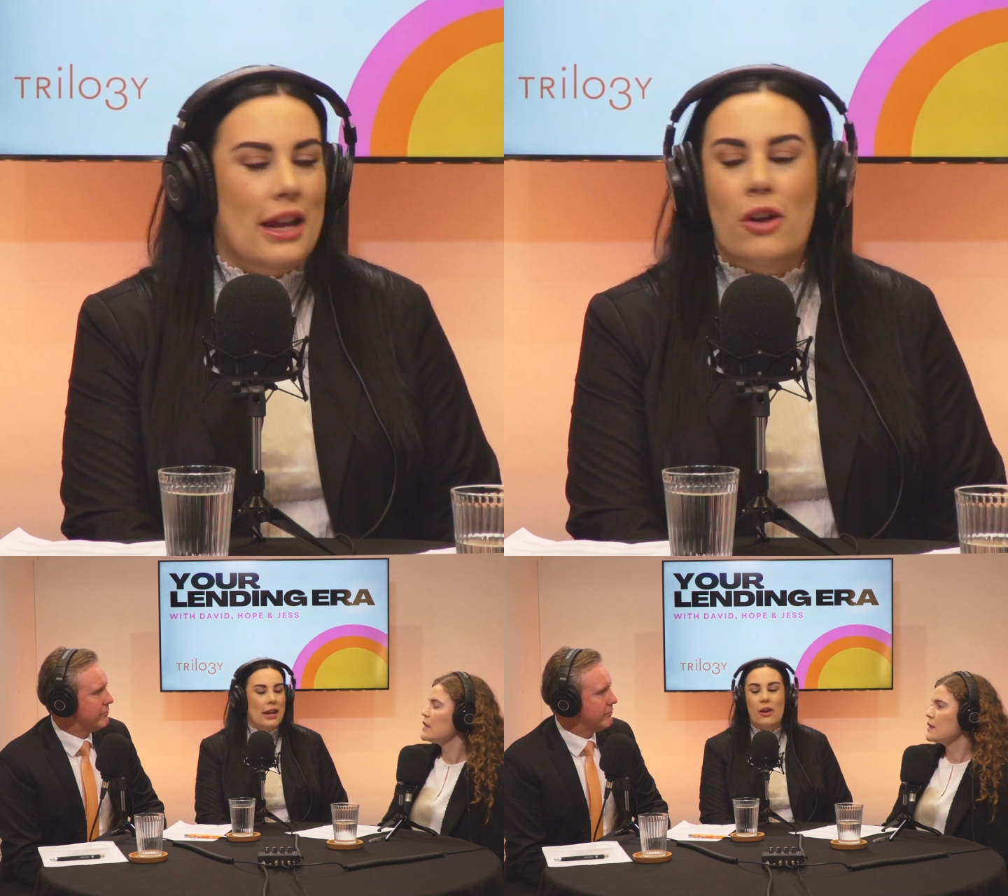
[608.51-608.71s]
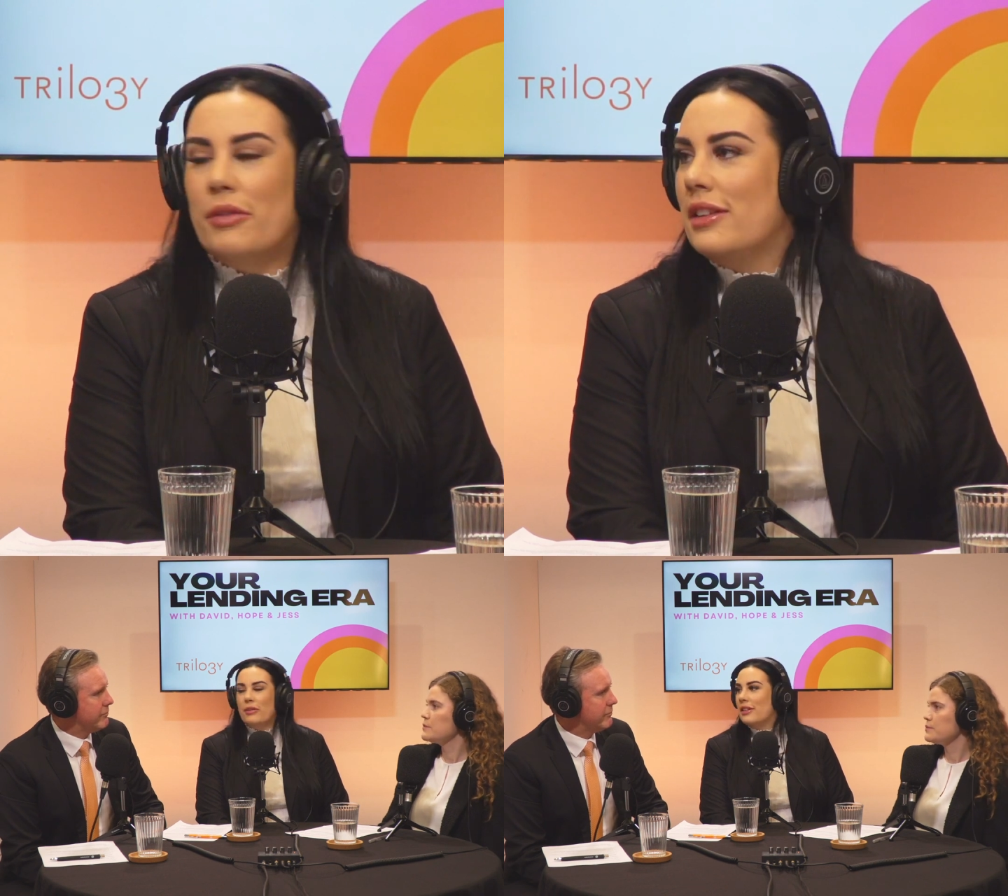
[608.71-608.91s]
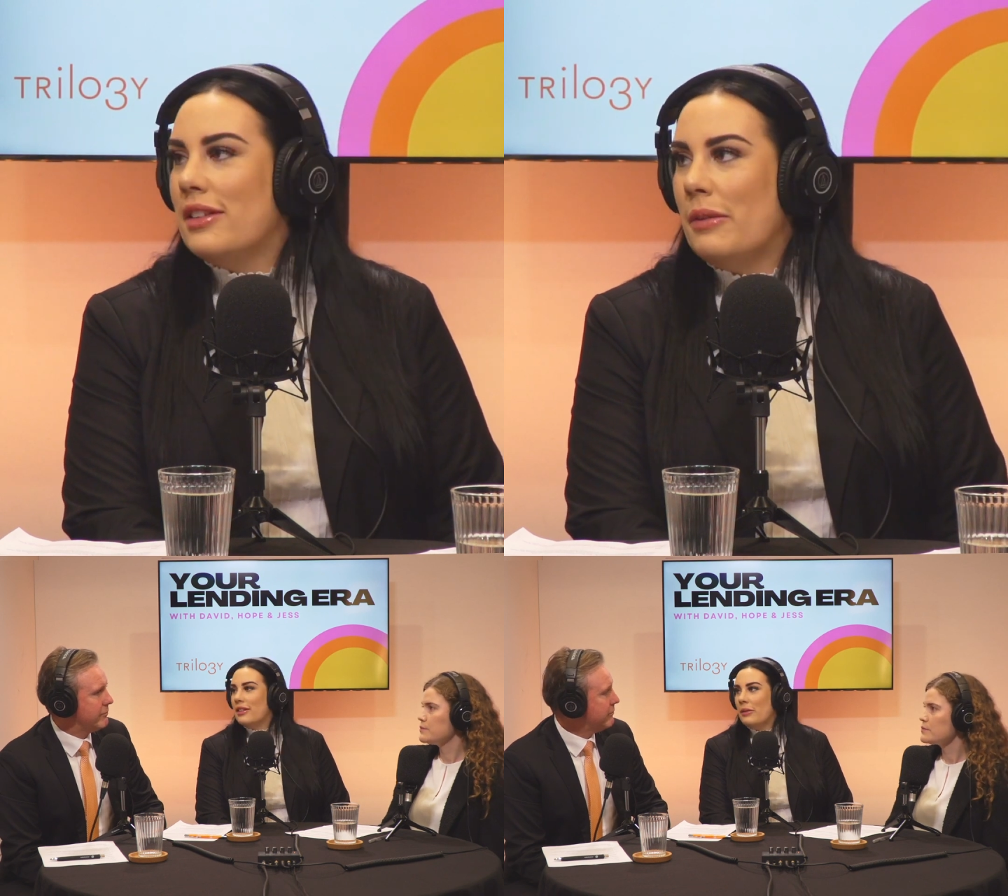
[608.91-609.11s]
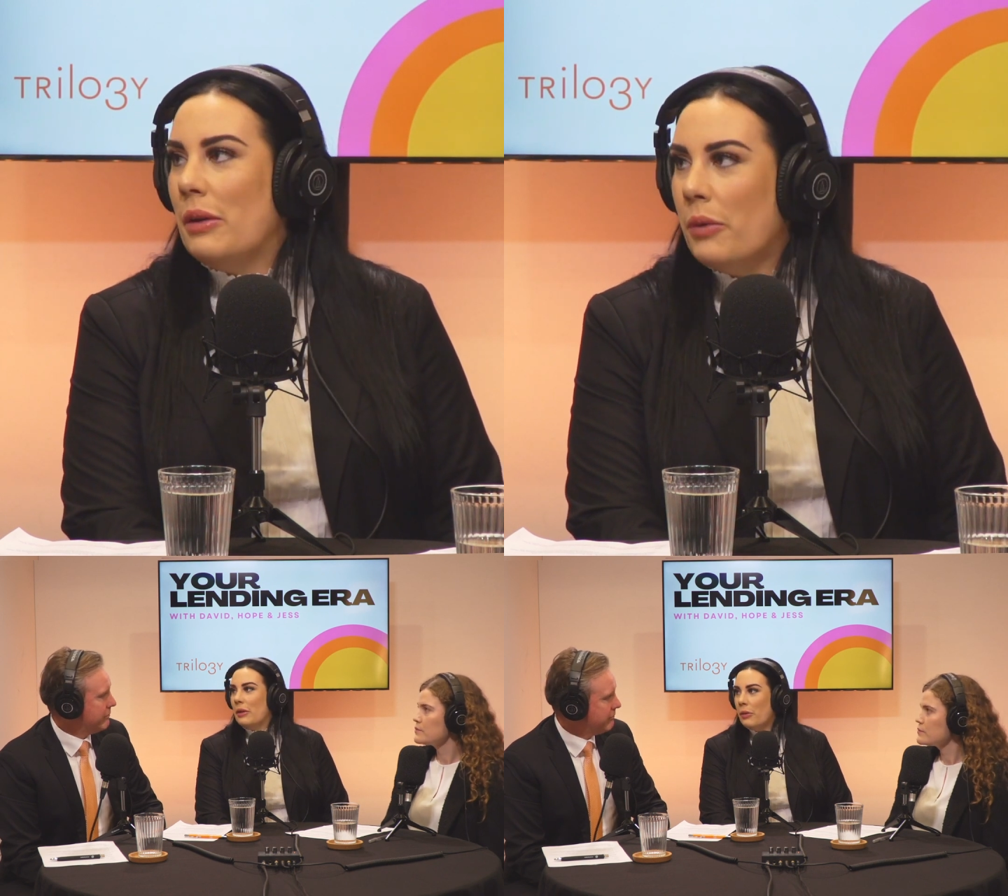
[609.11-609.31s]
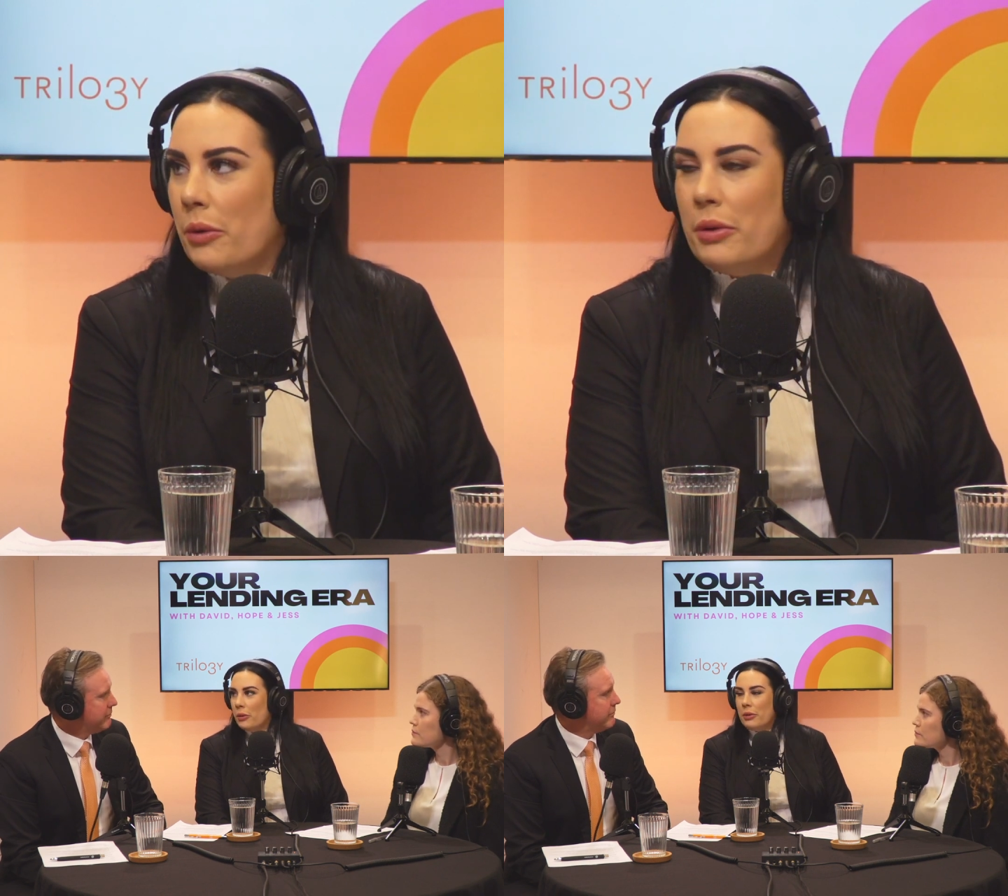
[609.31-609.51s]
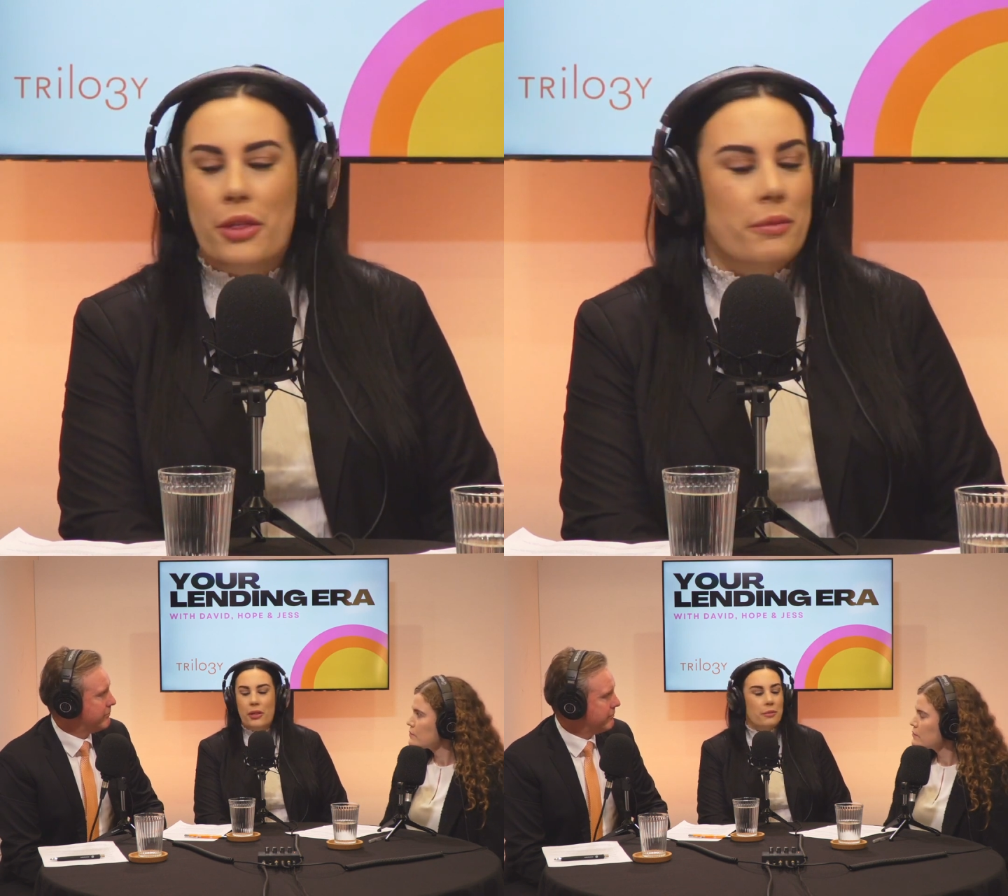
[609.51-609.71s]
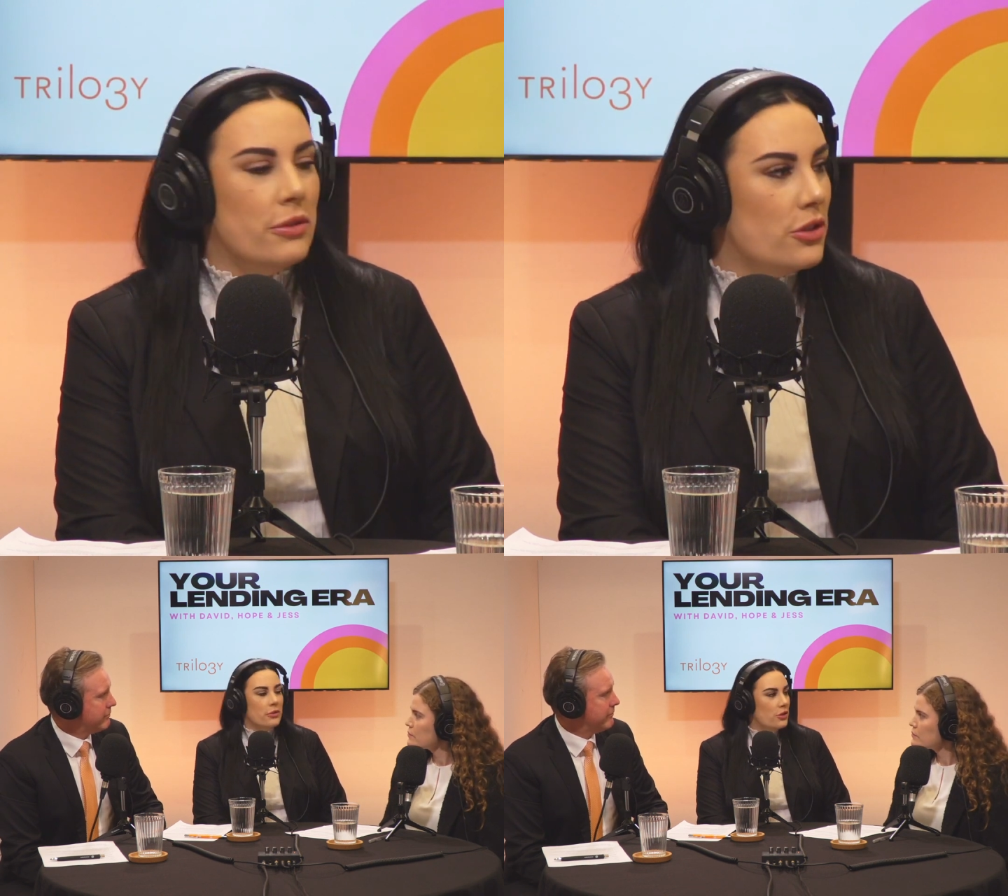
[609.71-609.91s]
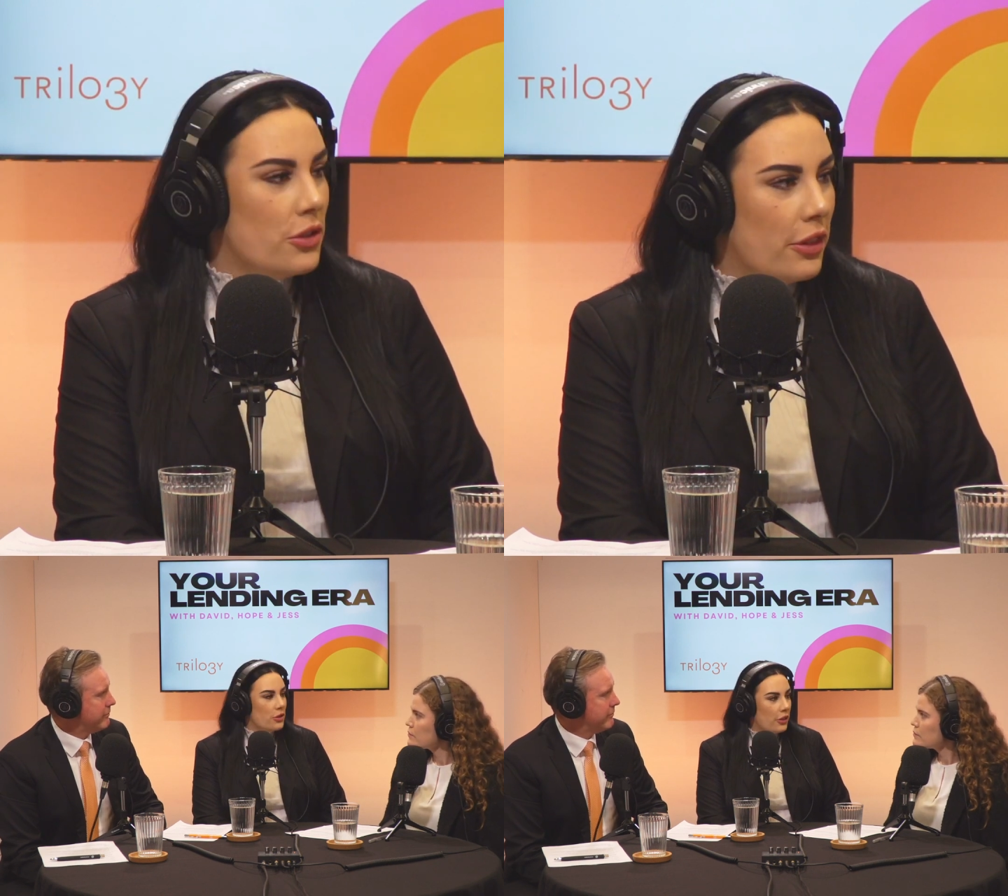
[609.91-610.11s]
And obviously we work with them
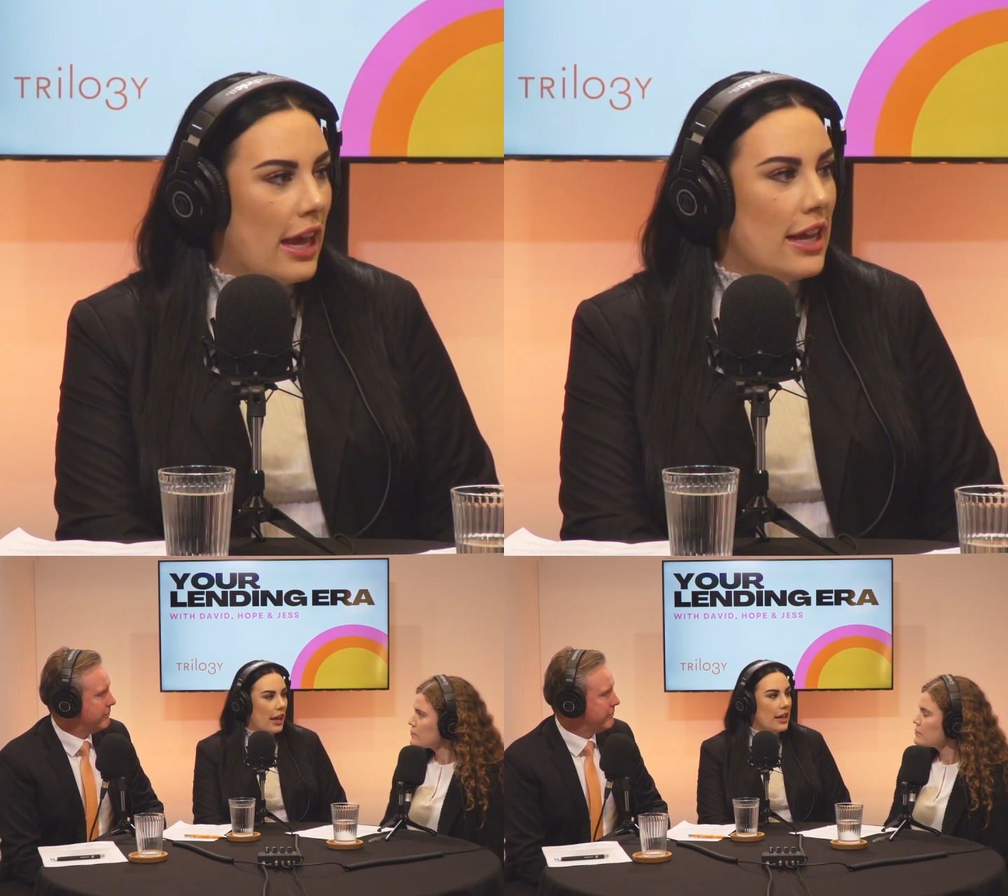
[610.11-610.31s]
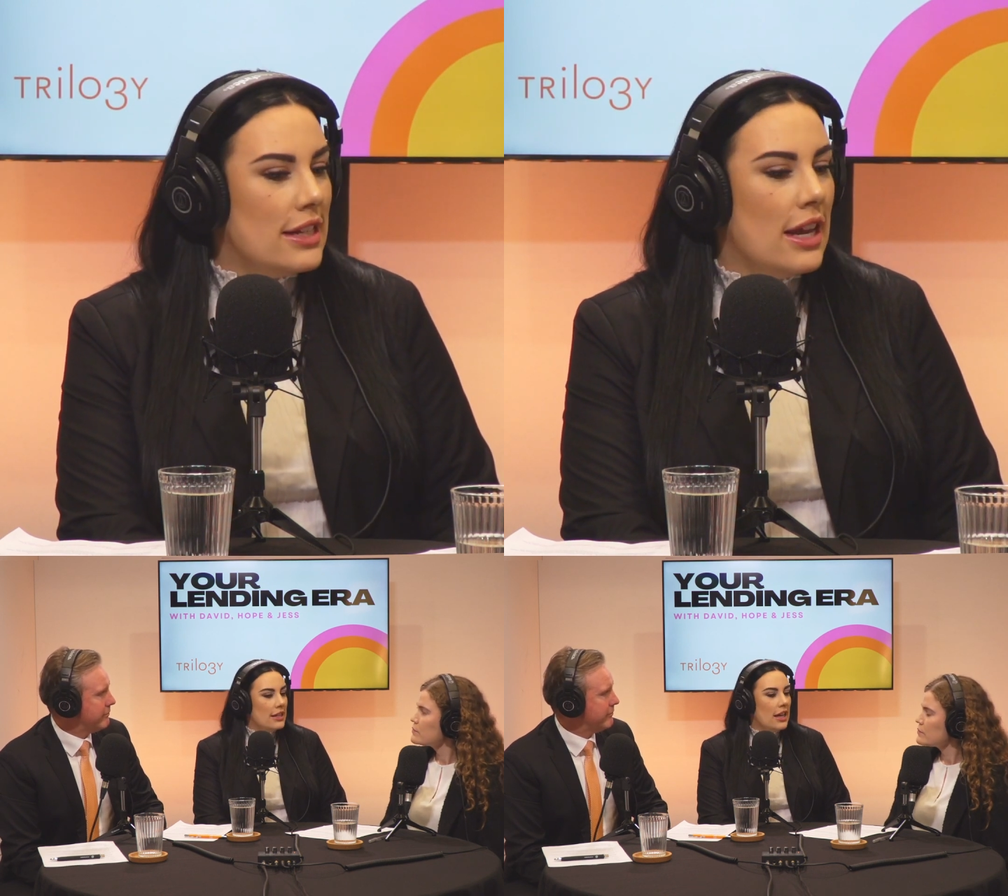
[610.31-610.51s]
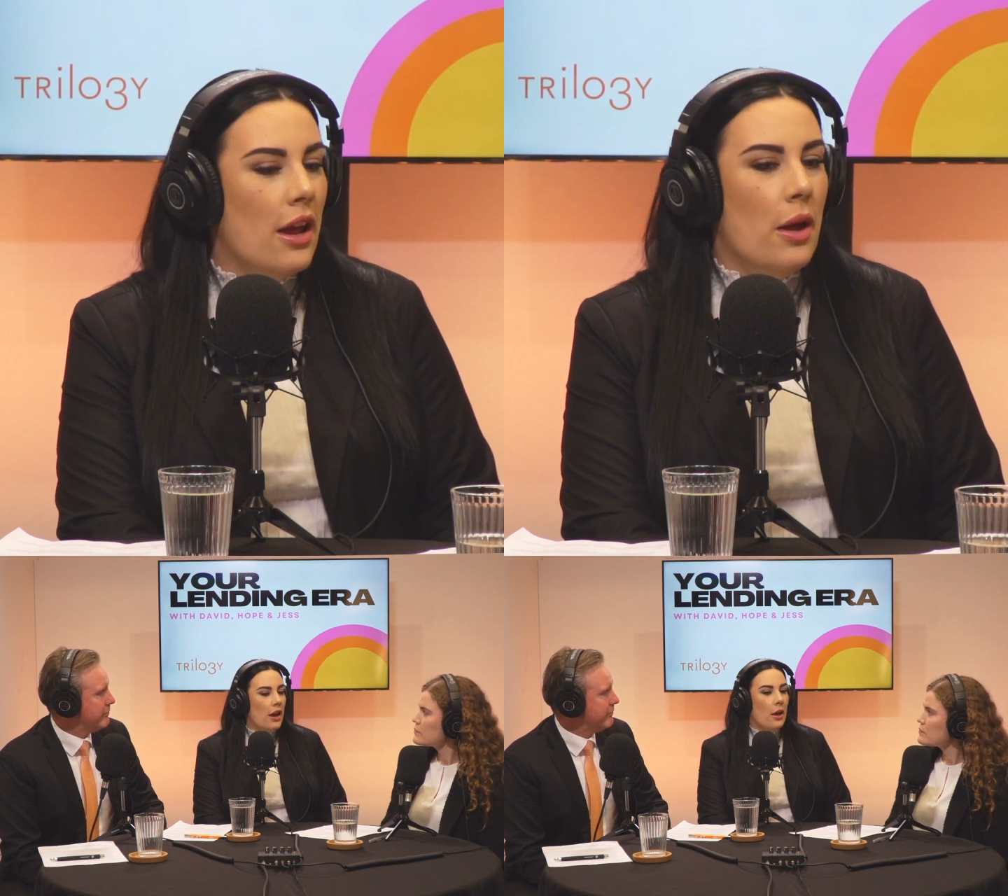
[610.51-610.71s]
to do that.